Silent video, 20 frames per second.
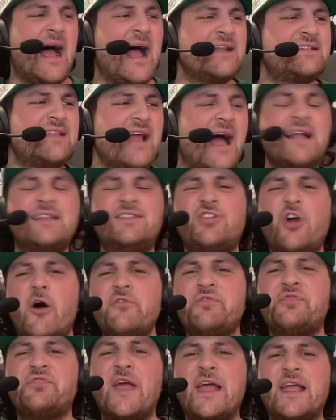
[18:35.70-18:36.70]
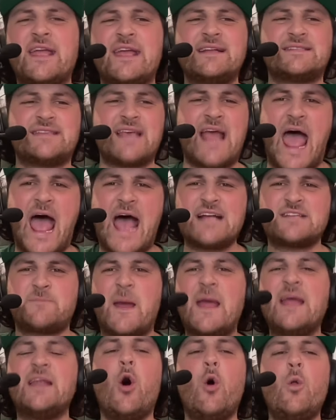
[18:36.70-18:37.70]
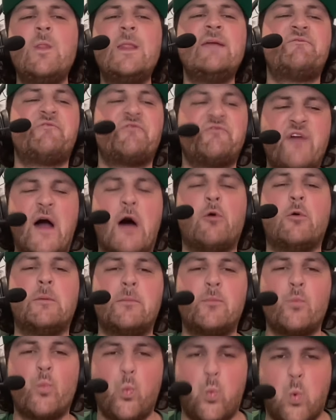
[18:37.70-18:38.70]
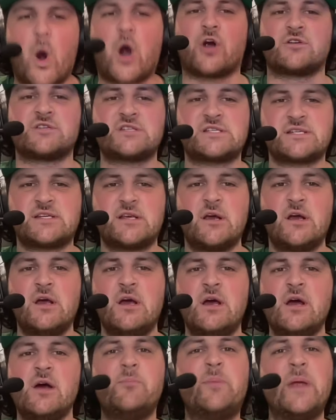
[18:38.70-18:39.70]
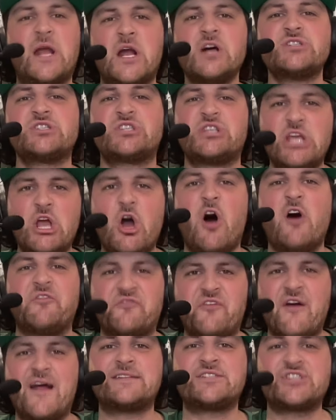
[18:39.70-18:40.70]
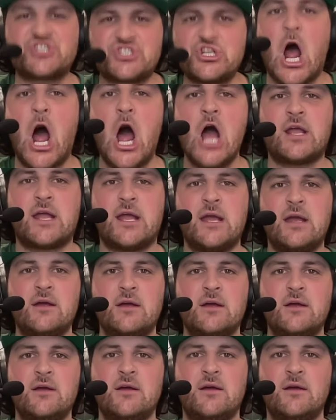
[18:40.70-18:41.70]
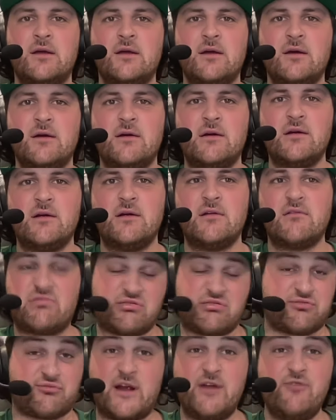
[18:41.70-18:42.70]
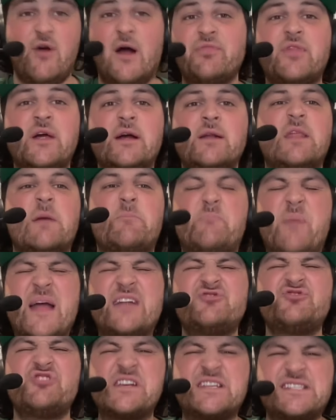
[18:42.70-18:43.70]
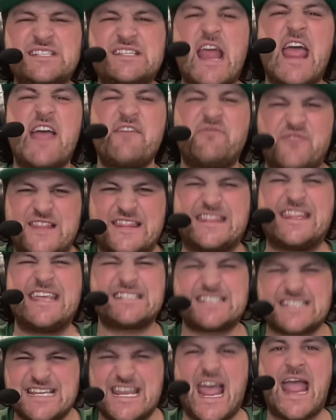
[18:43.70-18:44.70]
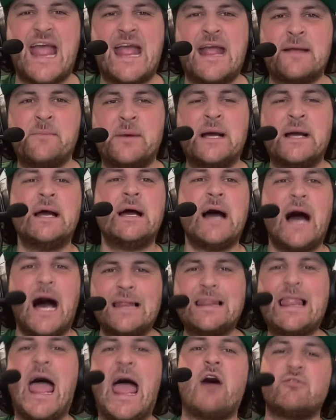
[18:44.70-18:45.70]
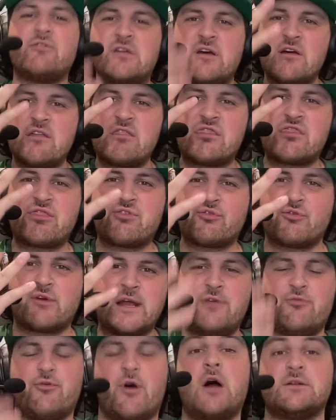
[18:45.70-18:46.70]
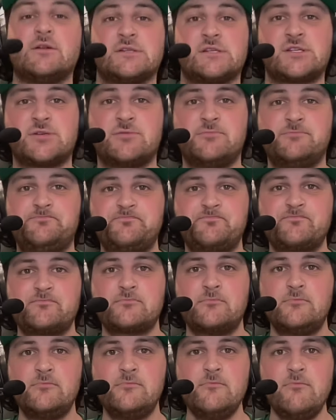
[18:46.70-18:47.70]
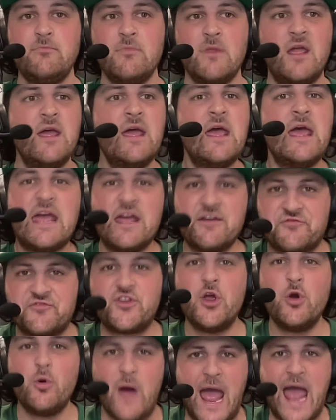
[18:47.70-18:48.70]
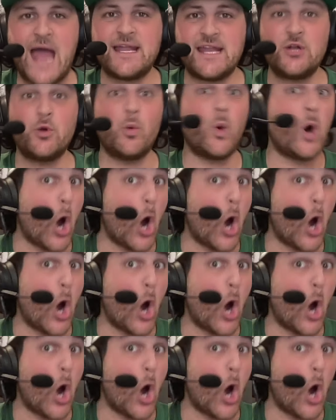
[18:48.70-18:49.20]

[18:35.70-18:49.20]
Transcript: I, I don't think it's as bad. It only felt worse because the offense stunk. Three run, the, the pitching staff in this game allowed three runs. If you head into a